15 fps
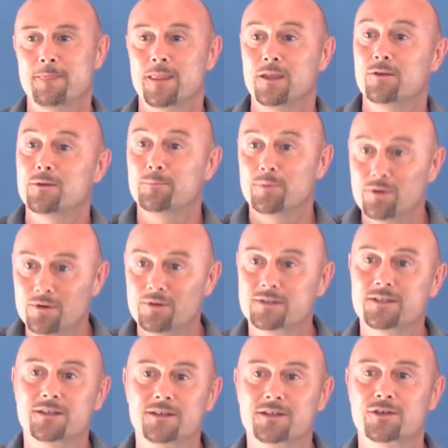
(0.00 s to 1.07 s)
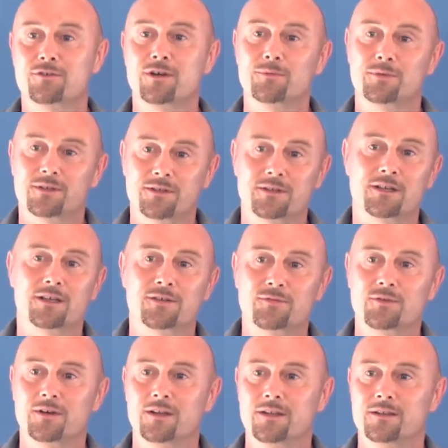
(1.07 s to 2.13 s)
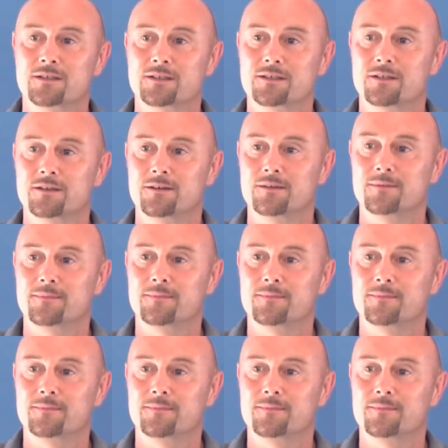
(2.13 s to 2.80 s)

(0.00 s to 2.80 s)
You can pause the description just for an instant.